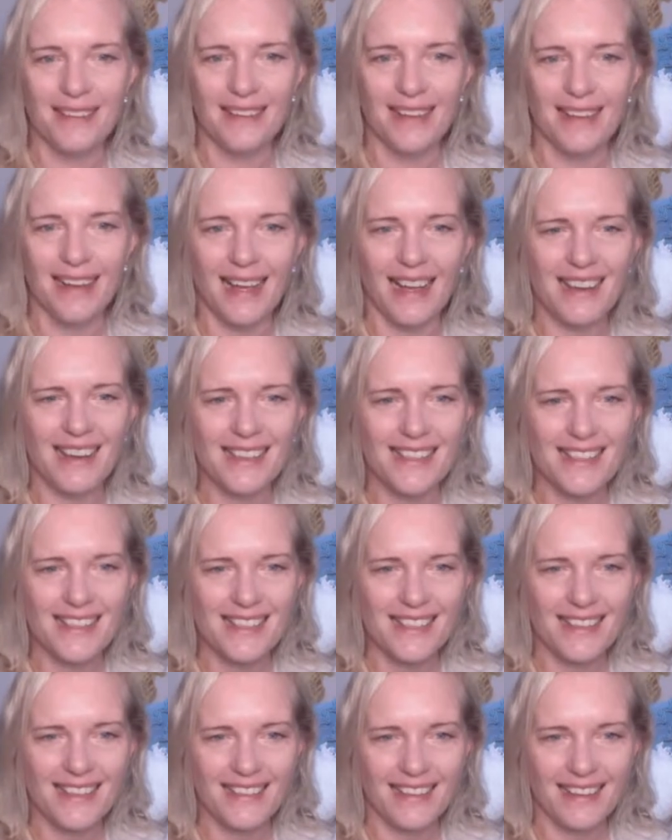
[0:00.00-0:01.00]

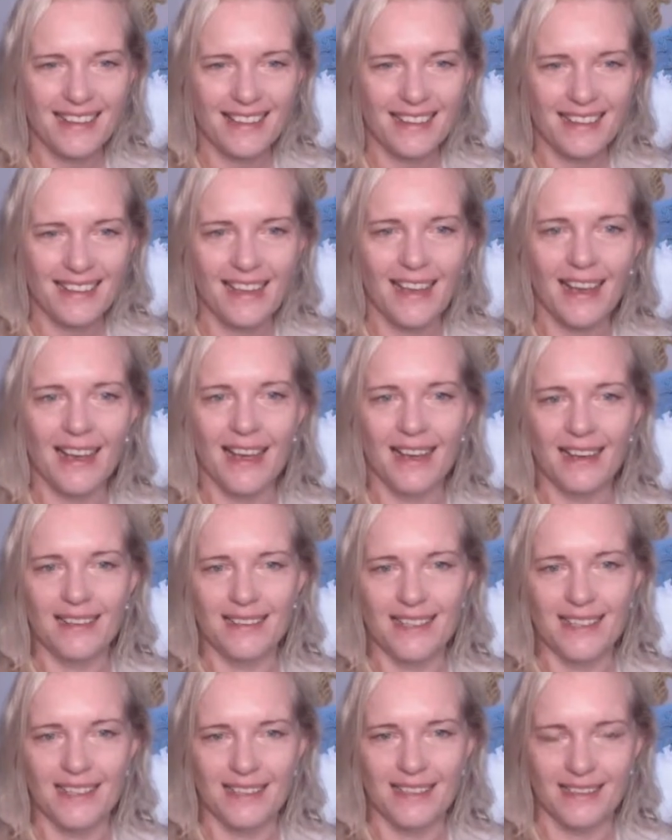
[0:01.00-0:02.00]
Allicin, I think. Yeah,
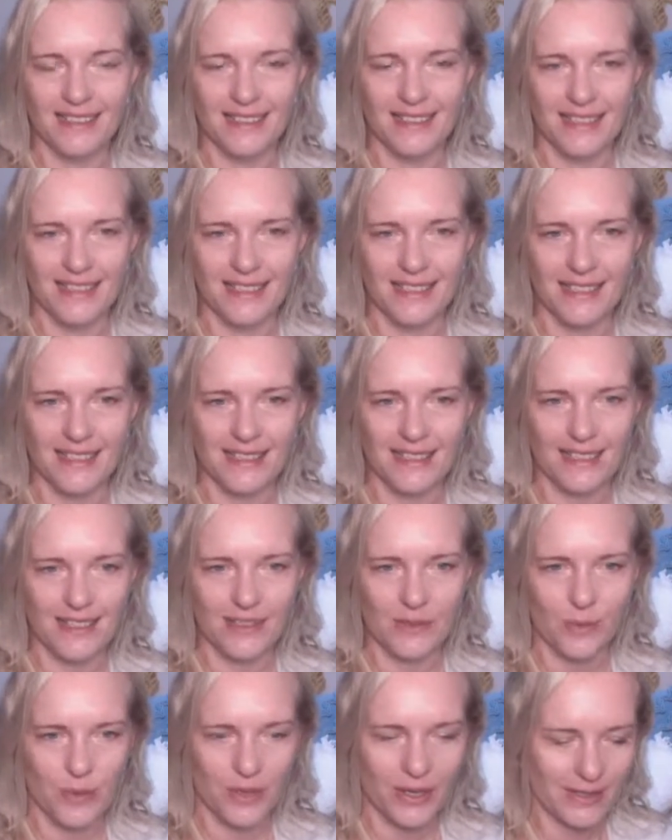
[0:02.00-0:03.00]
allicin
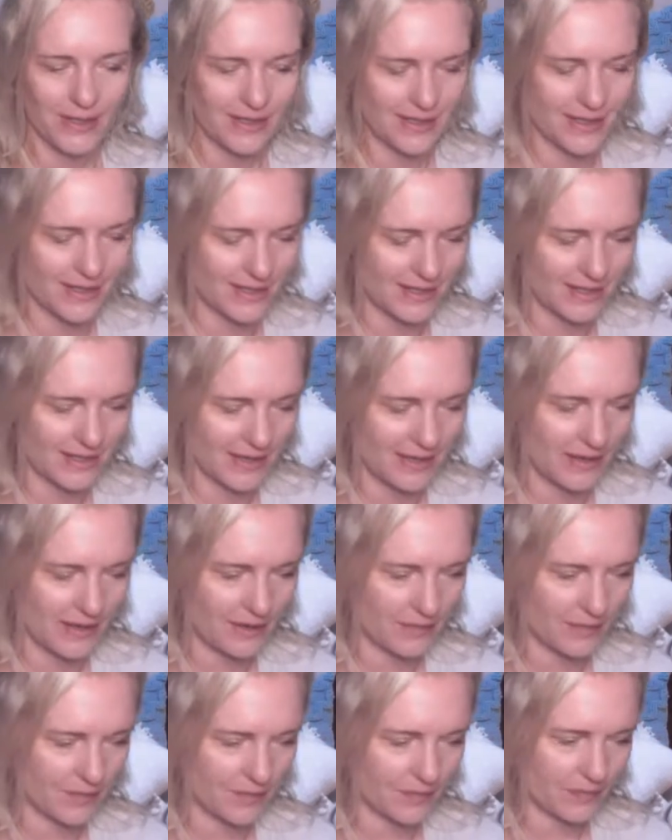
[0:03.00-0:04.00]
is what it's,
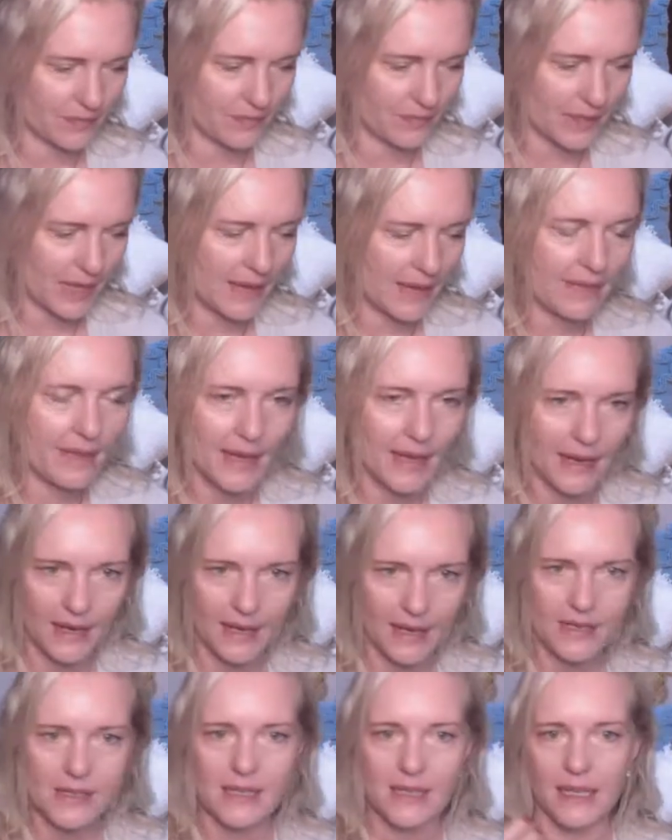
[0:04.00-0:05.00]
and that
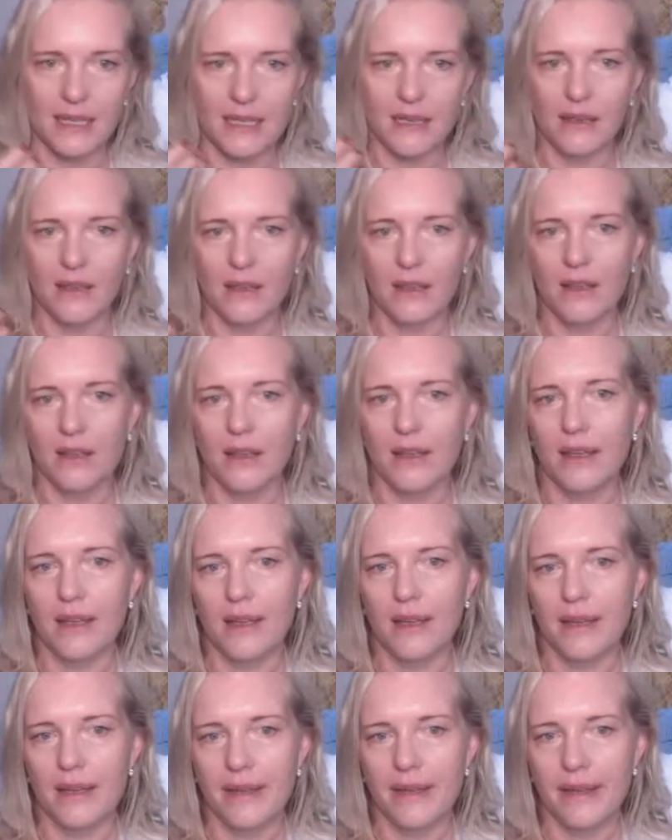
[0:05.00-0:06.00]
actually
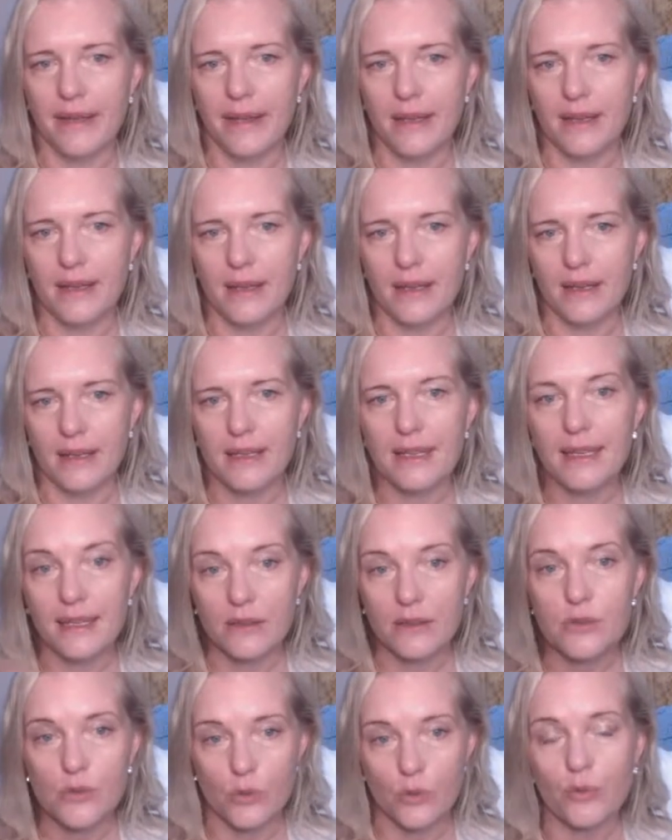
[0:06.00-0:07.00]
it
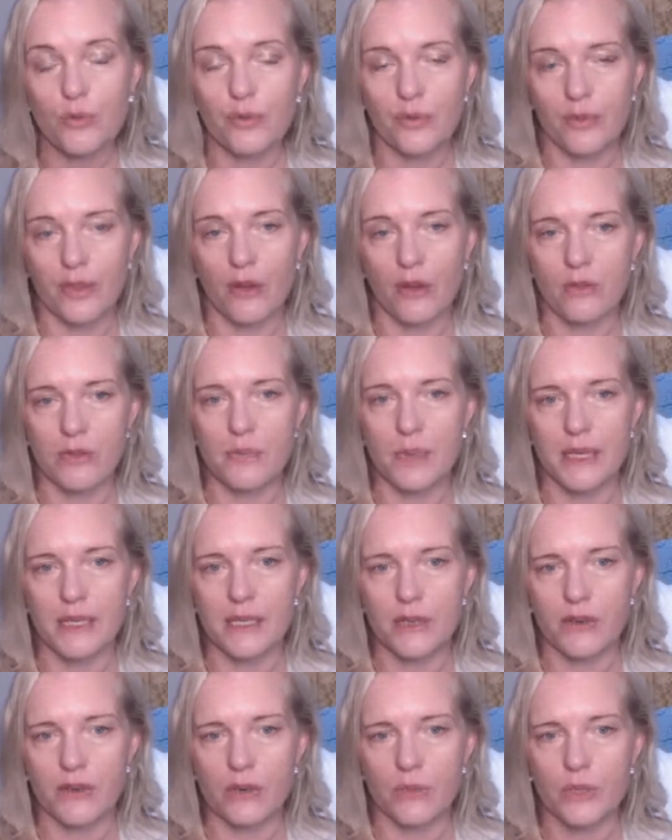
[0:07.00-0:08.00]
kills off those
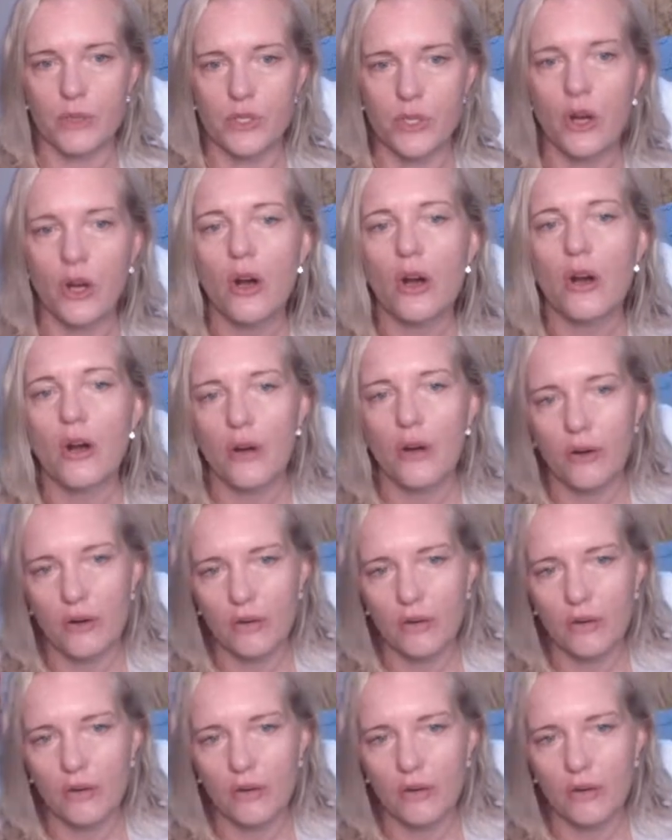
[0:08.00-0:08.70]
bacteria which are